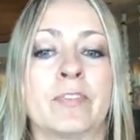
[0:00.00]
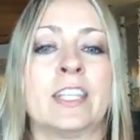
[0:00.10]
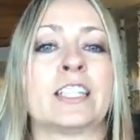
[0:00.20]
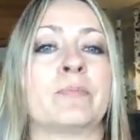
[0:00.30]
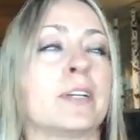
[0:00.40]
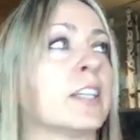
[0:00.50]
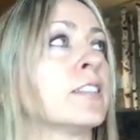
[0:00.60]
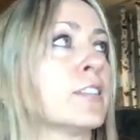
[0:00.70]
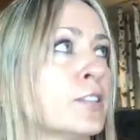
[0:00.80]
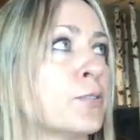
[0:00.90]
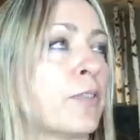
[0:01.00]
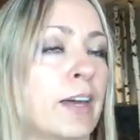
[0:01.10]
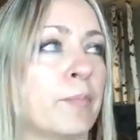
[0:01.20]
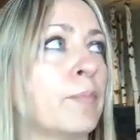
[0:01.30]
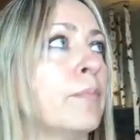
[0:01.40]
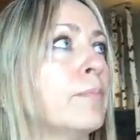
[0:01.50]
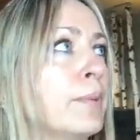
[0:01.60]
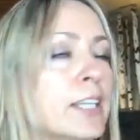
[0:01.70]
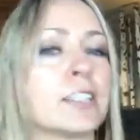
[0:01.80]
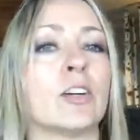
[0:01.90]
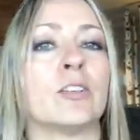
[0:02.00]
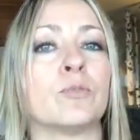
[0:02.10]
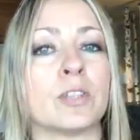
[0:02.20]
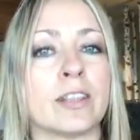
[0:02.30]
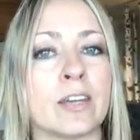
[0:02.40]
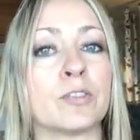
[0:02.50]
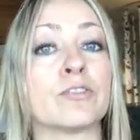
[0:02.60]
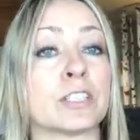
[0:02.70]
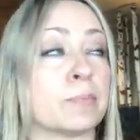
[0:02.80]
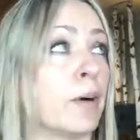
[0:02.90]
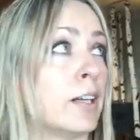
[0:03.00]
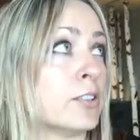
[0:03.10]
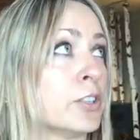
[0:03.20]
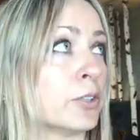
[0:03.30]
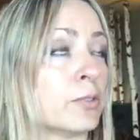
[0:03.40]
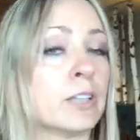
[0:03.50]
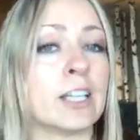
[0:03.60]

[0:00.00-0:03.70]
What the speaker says: the experiences to them based on what they would respond to,